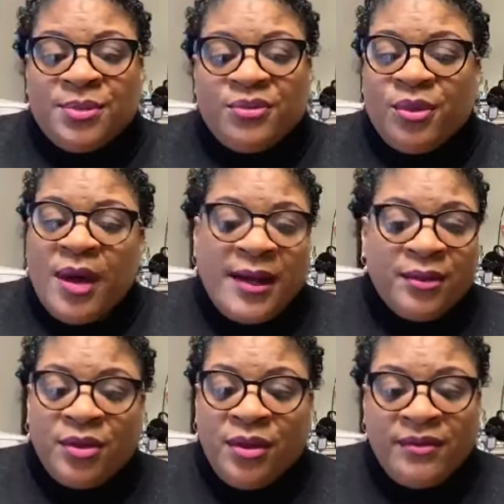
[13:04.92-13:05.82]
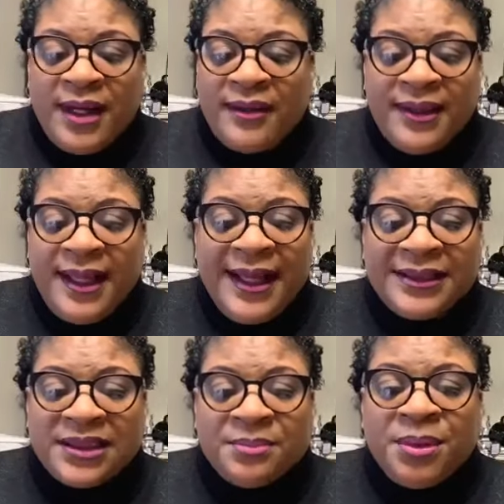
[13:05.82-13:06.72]
before. I don't go around here
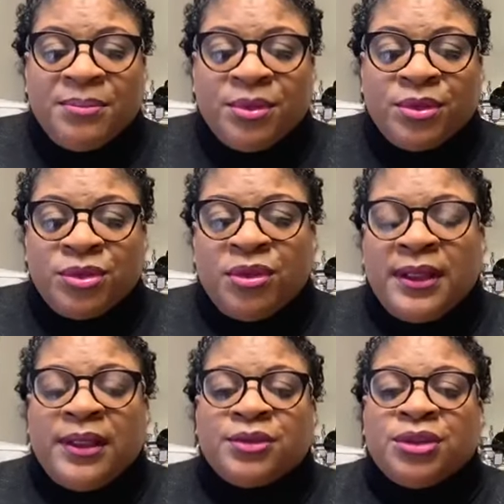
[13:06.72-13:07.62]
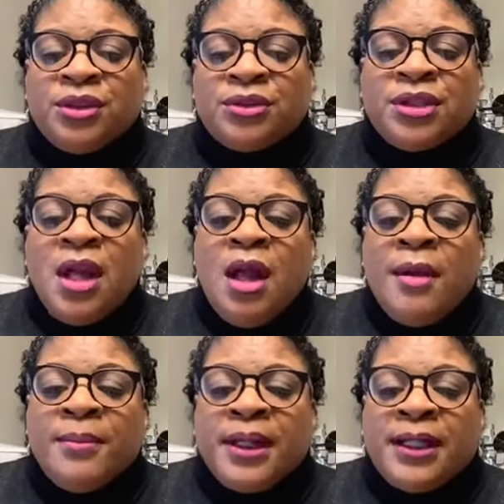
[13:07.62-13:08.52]
asking people to join our church.
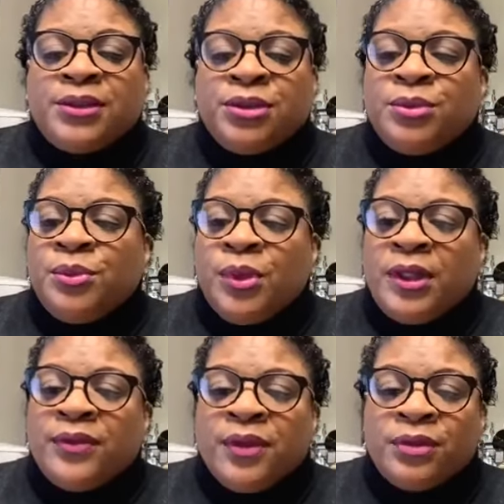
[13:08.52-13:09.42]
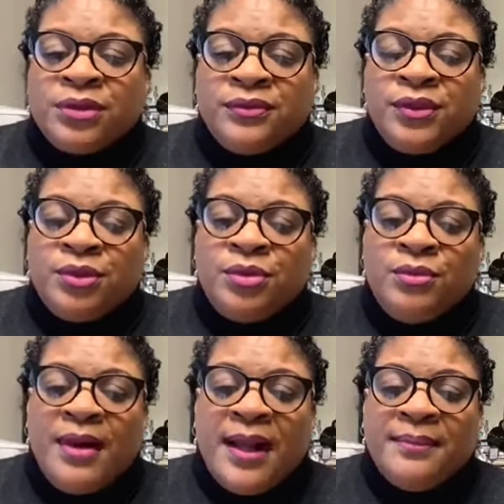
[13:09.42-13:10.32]
But I do want those of you
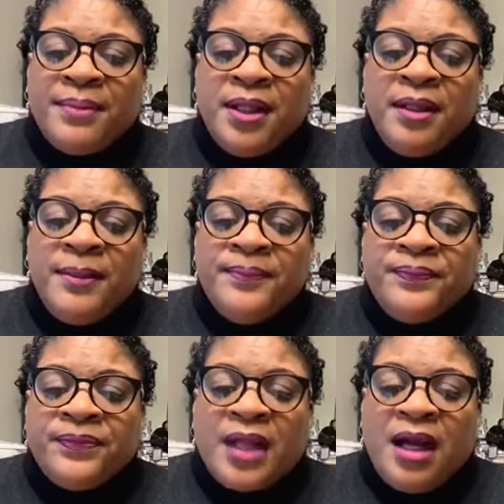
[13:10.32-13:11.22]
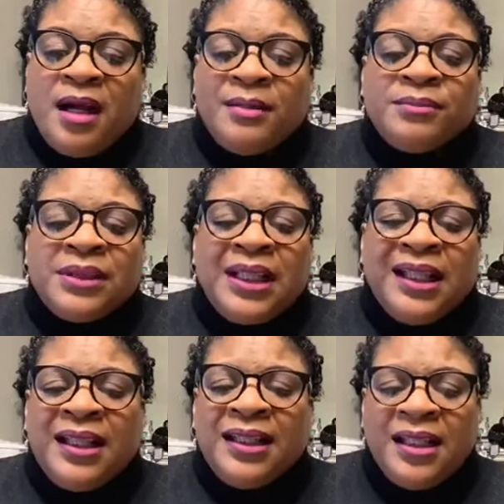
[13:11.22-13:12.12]
who might be um,
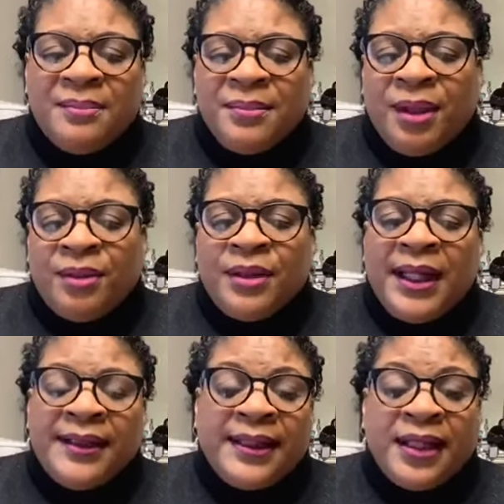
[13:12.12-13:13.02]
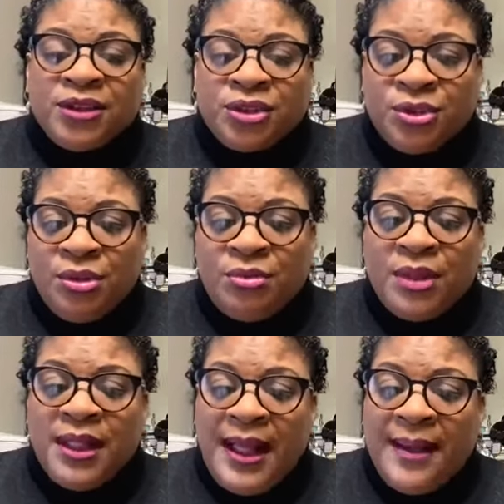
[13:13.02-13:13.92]
in limbo and not sure
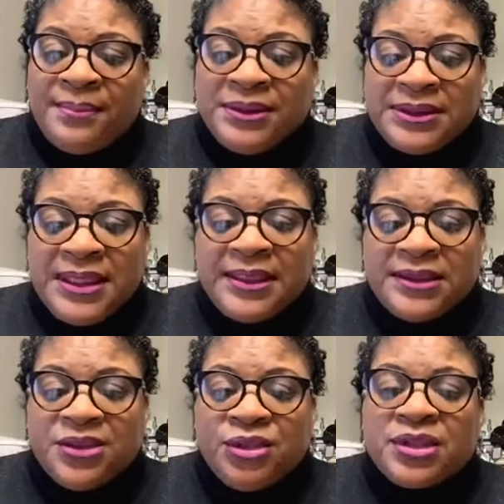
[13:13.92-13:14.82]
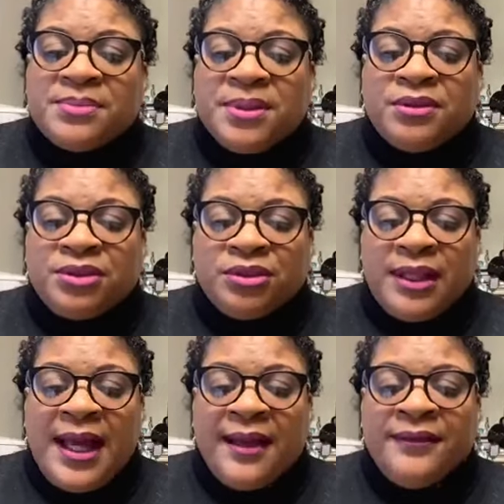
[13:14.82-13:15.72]
what happens next in your spiritual
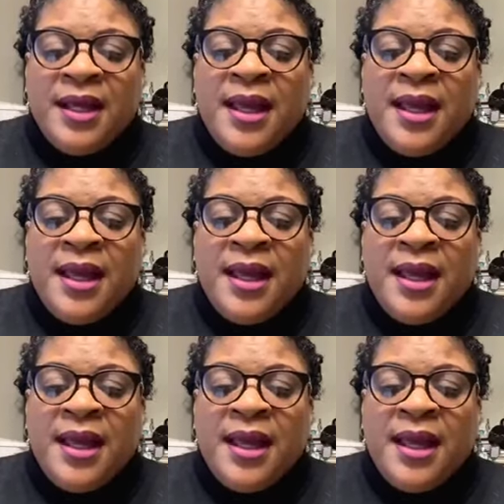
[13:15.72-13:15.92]
life